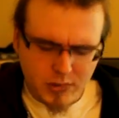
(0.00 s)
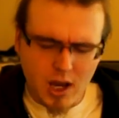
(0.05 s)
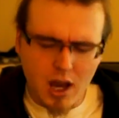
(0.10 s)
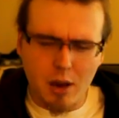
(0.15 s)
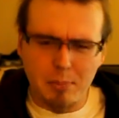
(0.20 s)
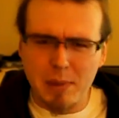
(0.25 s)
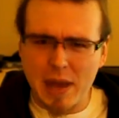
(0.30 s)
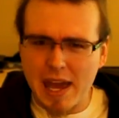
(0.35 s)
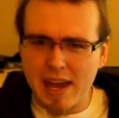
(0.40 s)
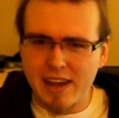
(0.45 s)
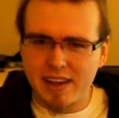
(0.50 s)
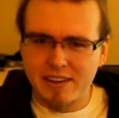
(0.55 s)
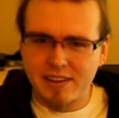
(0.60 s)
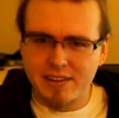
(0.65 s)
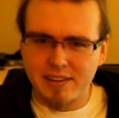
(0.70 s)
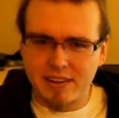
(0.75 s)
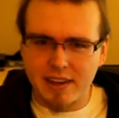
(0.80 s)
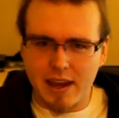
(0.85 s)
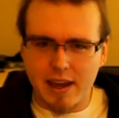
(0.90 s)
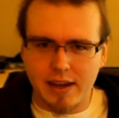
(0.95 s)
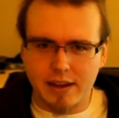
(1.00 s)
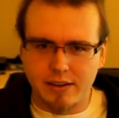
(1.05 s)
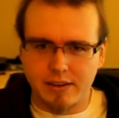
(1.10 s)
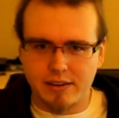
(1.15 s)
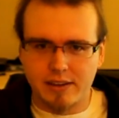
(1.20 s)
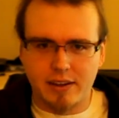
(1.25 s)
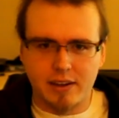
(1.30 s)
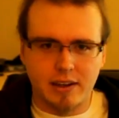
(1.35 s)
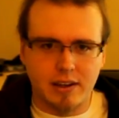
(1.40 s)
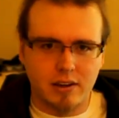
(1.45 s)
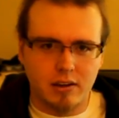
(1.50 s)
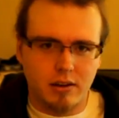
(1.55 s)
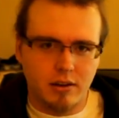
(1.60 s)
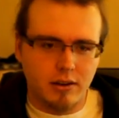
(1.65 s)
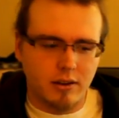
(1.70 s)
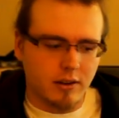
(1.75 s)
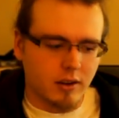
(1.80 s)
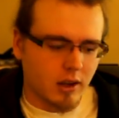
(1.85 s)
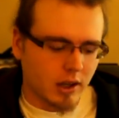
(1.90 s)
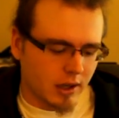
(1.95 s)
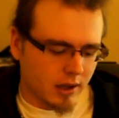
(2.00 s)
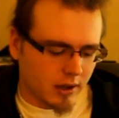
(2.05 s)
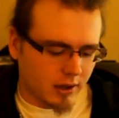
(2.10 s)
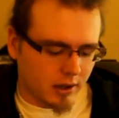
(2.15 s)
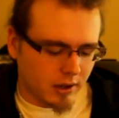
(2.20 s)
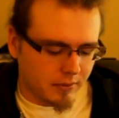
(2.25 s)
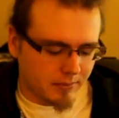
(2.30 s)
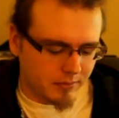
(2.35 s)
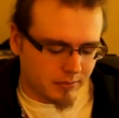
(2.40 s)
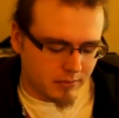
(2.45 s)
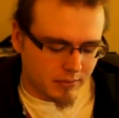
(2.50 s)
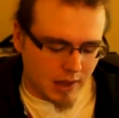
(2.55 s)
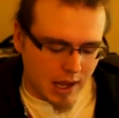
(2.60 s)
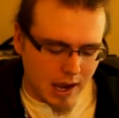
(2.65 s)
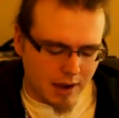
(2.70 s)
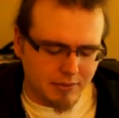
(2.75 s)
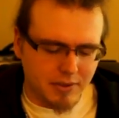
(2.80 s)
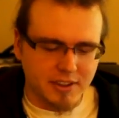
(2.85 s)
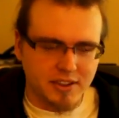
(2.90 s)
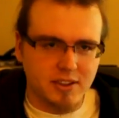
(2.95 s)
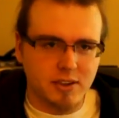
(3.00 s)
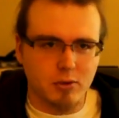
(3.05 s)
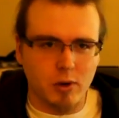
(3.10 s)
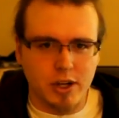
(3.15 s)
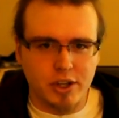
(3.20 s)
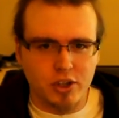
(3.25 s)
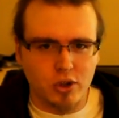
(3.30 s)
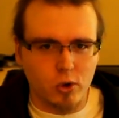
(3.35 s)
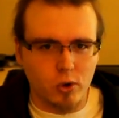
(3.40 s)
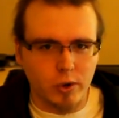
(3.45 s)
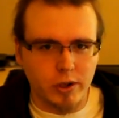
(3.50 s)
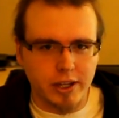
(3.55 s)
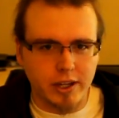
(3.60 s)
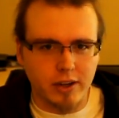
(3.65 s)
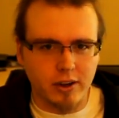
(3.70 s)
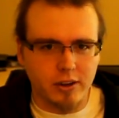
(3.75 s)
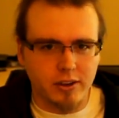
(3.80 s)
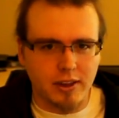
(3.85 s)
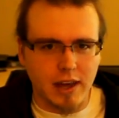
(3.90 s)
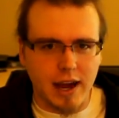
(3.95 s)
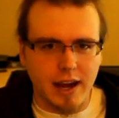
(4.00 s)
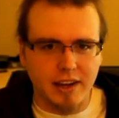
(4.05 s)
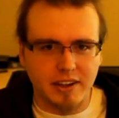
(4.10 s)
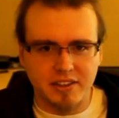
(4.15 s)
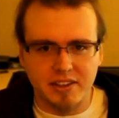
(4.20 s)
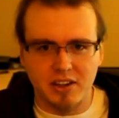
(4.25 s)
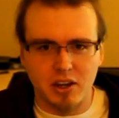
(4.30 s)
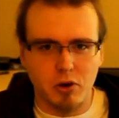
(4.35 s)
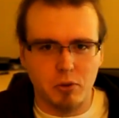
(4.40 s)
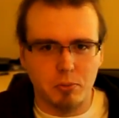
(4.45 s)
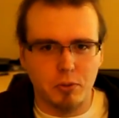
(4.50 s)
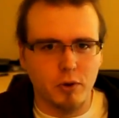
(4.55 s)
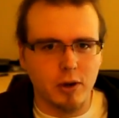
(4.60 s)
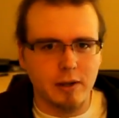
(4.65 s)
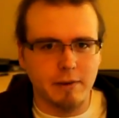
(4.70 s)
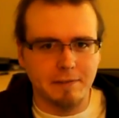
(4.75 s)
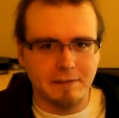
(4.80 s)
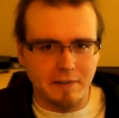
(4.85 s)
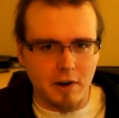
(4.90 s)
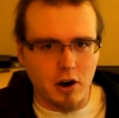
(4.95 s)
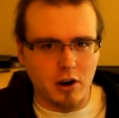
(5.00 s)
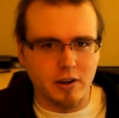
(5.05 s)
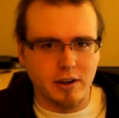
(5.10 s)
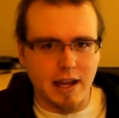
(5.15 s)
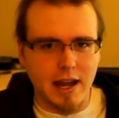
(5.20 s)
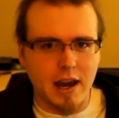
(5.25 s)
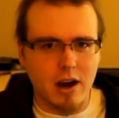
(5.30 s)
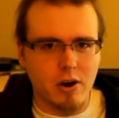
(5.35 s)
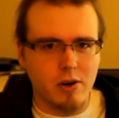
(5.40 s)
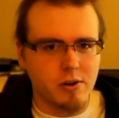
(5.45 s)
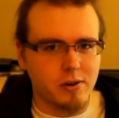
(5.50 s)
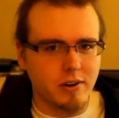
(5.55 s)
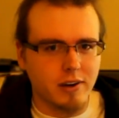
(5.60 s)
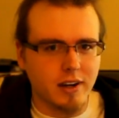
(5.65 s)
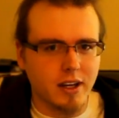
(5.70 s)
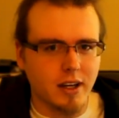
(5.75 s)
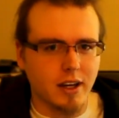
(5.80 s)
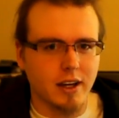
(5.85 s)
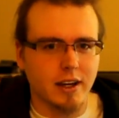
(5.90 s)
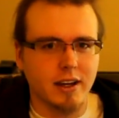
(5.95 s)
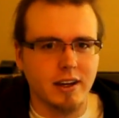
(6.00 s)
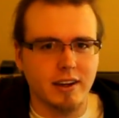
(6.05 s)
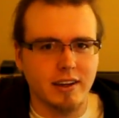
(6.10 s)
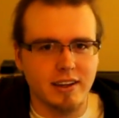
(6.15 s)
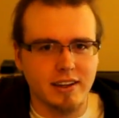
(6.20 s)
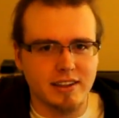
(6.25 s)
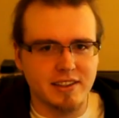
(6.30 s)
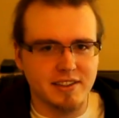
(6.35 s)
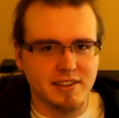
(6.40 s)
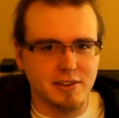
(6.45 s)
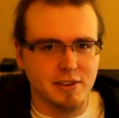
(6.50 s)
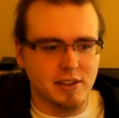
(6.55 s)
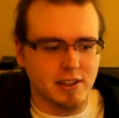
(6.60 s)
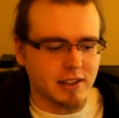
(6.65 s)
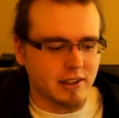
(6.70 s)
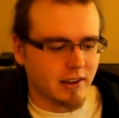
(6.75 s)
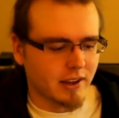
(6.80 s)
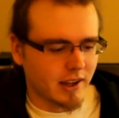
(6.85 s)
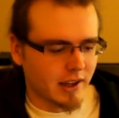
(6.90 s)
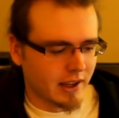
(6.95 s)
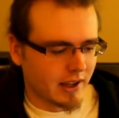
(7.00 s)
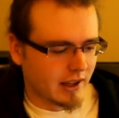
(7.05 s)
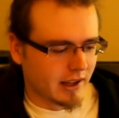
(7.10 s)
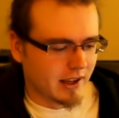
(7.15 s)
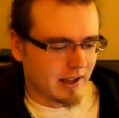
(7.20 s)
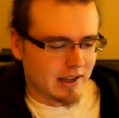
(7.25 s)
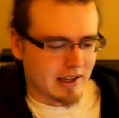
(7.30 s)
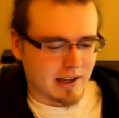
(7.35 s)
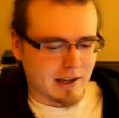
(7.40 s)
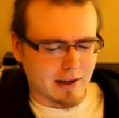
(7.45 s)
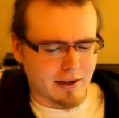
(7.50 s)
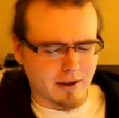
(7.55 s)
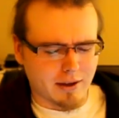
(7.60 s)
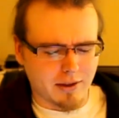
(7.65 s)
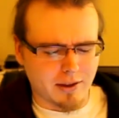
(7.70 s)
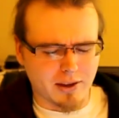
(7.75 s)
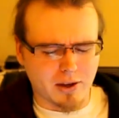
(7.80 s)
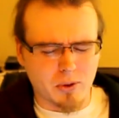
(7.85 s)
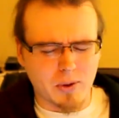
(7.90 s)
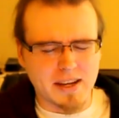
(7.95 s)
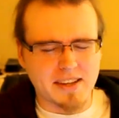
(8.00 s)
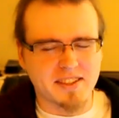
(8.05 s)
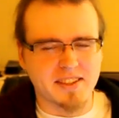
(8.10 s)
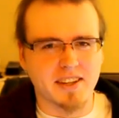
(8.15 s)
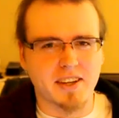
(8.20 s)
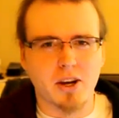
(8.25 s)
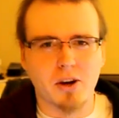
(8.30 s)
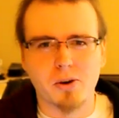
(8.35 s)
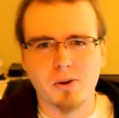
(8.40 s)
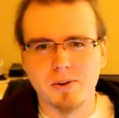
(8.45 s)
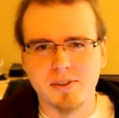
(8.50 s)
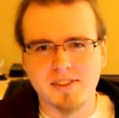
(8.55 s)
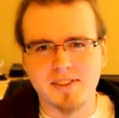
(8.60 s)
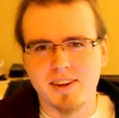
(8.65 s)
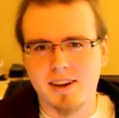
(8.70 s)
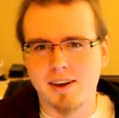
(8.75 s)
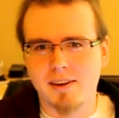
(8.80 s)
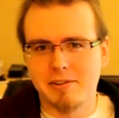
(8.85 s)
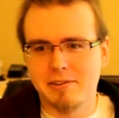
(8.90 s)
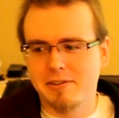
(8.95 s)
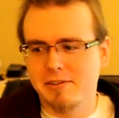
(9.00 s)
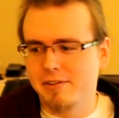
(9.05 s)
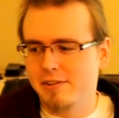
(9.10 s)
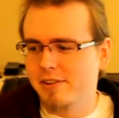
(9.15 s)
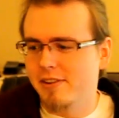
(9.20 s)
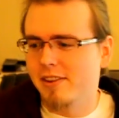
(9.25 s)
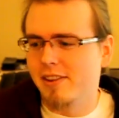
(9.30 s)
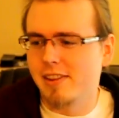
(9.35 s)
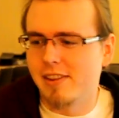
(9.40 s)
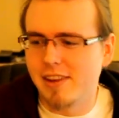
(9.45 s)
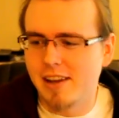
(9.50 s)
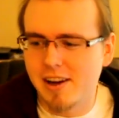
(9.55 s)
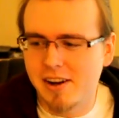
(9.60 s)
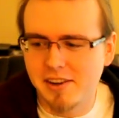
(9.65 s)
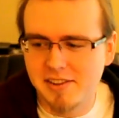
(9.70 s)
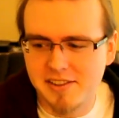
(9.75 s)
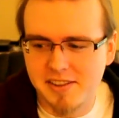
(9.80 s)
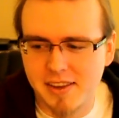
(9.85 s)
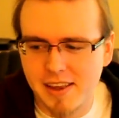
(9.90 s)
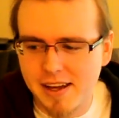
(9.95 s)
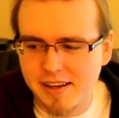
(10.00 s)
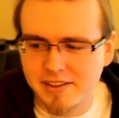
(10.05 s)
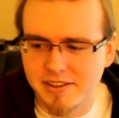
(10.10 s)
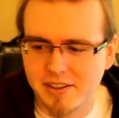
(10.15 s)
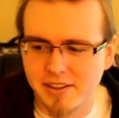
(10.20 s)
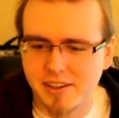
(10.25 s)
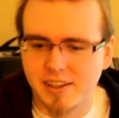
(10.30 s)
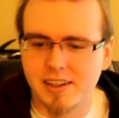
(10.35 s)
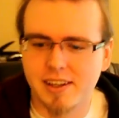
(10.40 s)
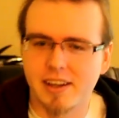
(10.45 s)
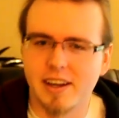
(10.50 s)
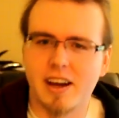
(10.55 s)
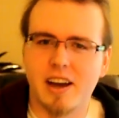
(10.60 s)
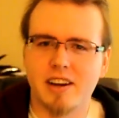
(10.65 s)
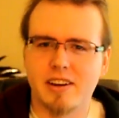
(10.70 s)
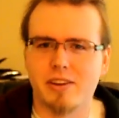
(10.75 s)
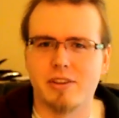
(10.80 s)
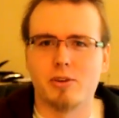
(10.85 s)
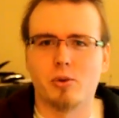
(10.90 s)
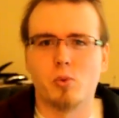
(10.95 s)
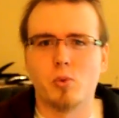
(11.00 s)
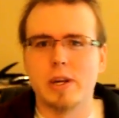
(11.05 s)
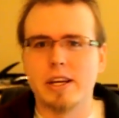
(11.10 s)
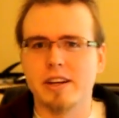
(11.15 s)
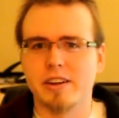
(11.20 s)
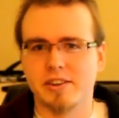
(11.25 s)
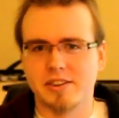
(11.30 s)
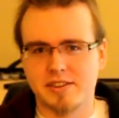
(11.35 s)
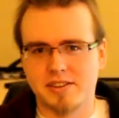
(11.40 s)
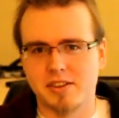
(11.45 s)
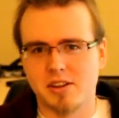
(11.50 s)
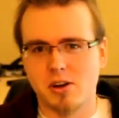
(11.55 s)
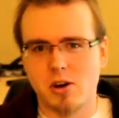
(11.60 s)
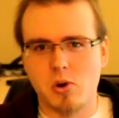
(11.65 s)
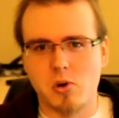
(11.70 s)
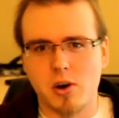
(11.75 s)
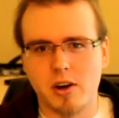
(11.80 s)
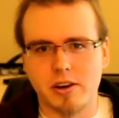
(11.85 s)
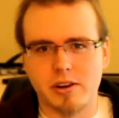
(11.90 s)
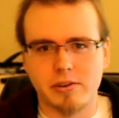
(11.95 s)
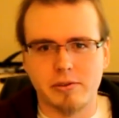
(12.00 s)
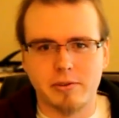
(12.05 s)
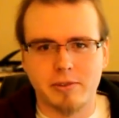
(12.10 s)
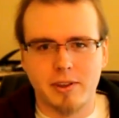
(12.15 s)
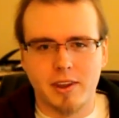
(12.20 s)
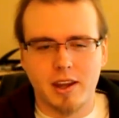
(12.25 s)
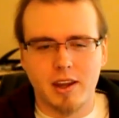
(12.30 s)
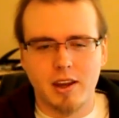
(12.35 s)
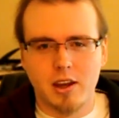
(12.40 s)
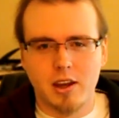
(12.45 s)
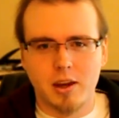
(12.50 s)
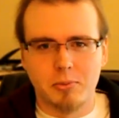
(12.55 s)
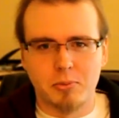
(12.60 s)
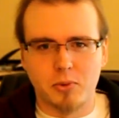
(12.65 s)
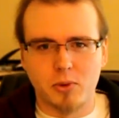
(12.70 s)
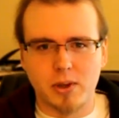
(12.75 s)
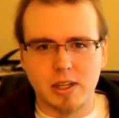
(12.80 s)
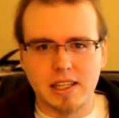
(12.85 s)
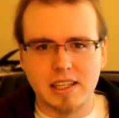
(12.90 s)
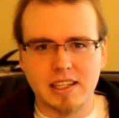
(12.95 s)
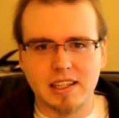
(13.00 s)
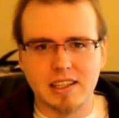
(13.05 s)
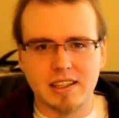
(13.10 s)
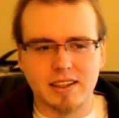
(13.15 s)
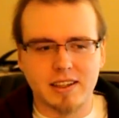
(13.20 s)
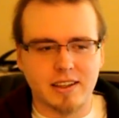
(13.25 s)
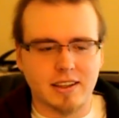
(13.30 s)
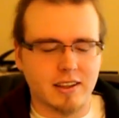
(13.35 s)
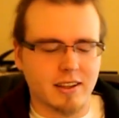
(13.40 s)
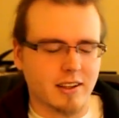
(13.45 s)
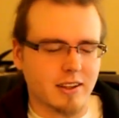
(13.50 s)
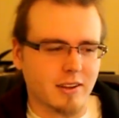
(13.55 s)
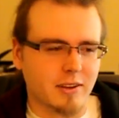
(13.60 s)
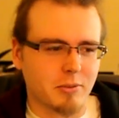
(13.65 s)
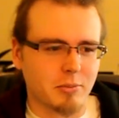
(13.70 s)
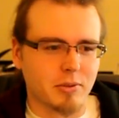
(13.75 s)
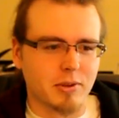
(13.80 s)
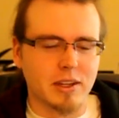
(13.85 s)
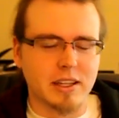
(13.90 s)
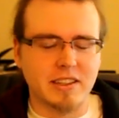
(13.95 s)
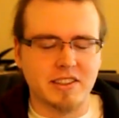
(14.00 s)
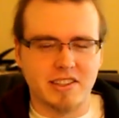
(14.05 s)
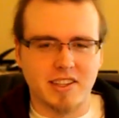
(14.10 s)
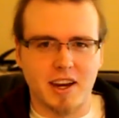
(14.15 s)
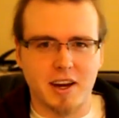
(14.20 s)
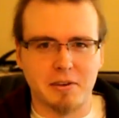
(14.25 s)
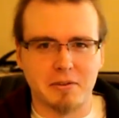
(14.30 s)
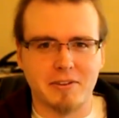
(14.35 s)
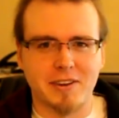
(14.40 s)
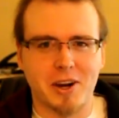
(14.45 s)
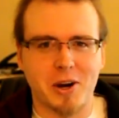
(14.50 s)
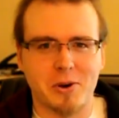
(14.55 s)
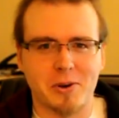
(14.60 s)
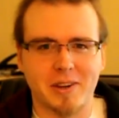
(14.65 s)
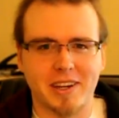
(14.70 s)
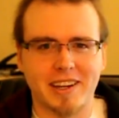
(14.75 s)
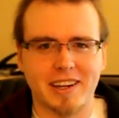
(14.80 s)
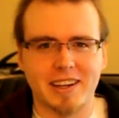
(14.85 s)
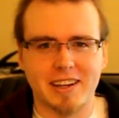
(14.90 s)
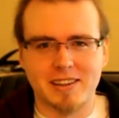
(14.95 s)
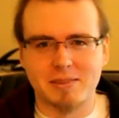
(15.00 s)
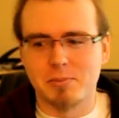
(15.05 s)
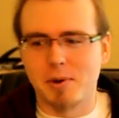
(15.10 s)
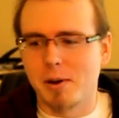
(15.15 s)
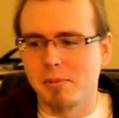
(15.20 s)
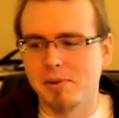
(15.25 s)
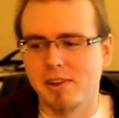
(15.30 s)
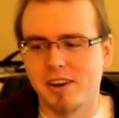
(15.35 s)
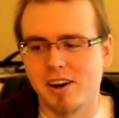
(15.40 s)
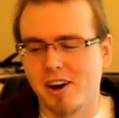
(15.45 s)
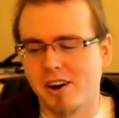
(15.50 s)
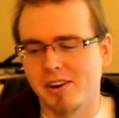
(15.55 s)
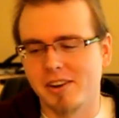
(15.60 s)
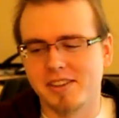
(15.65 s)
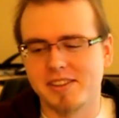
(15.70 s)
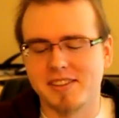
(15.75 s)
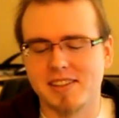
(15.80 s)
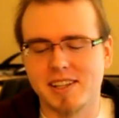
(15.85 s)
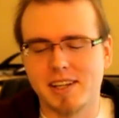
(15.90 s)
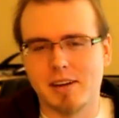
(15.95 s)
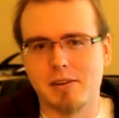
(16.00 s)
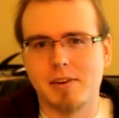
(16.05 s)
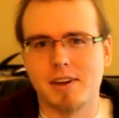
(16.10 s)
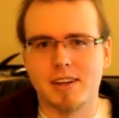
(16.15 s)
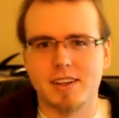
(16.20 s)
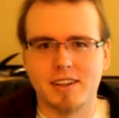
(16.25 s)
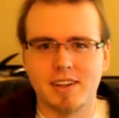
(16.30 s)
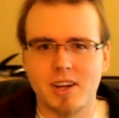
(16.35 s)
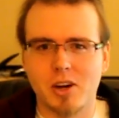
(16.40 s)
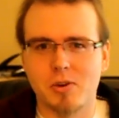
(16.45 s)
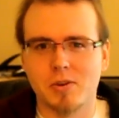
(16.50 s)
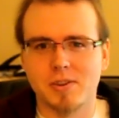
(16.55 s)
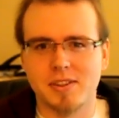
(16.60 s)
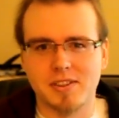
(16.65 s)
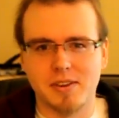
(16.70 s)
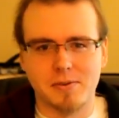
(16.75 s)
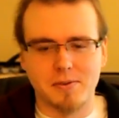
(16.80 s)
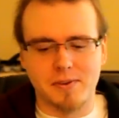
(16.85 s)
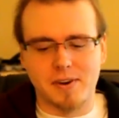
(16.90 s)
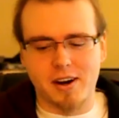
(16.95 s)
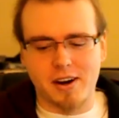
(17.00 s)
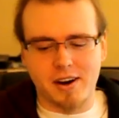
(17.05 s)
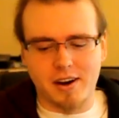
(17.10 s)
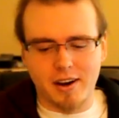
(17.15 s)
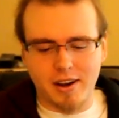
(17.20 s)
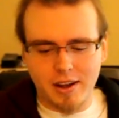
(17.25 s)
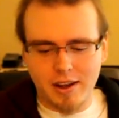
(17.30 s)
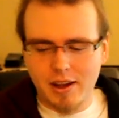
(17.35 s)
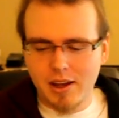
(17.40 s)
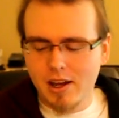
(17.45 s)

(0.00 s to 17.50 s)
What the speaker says: append and have this threshold here, I had to go pretty far down into the crazy code stuff there, so that took another week or so of pretty tough coding. That's probably the hardest thing I've had to code so far.